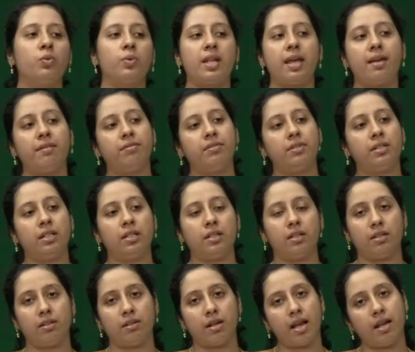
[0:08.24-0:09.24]
have
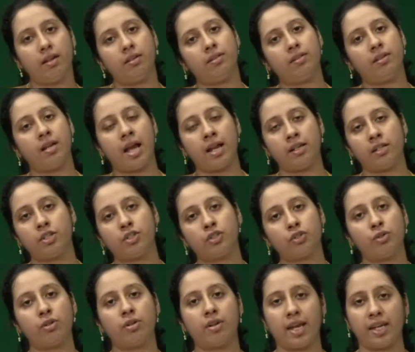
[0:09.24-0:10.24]
uh,
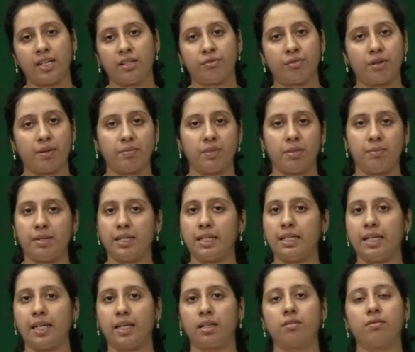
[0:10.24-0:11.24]
understood right from the
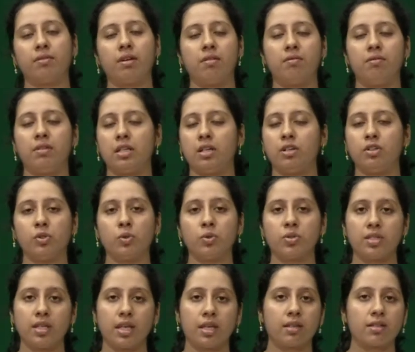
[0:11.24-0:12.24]
beginning when we are
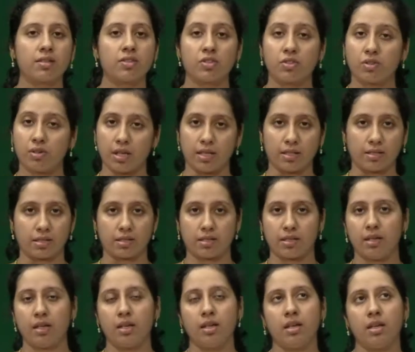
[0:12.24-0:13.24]
using strings.
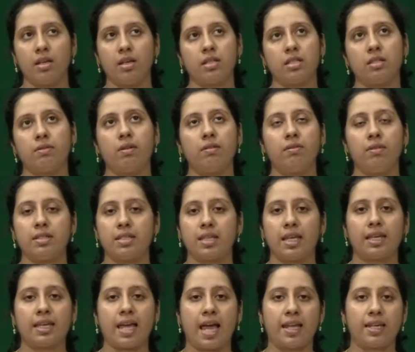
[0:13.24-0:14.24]
So, when we
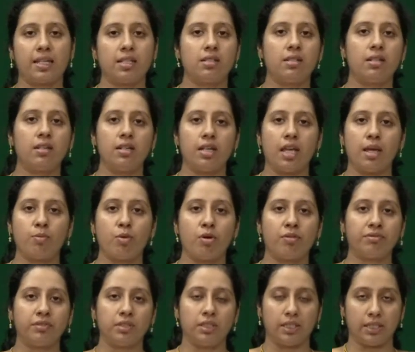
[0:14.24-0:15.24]
say character name
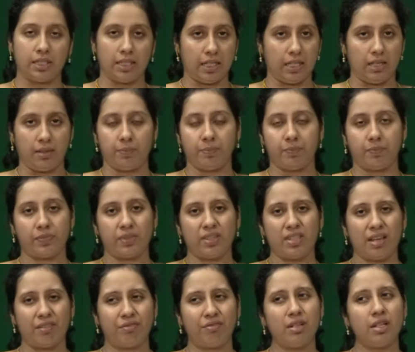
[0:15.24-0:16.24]
of 30,
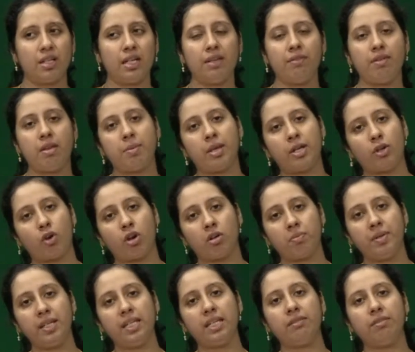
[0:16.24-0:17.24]
definitely we may not
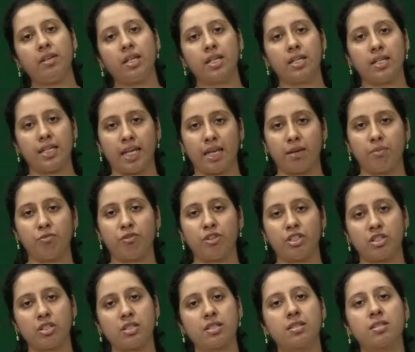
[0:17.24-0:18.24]
be giving a name
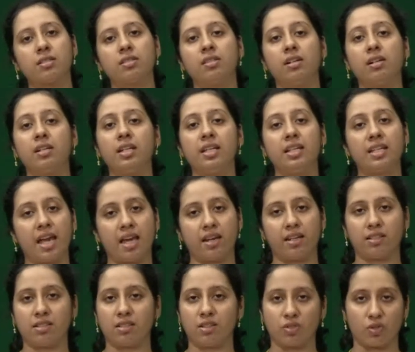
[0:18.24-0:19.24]
which is 30
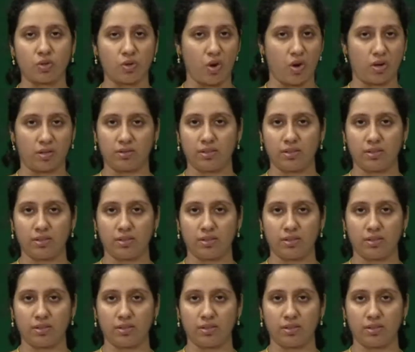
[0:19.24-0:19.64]
characters long.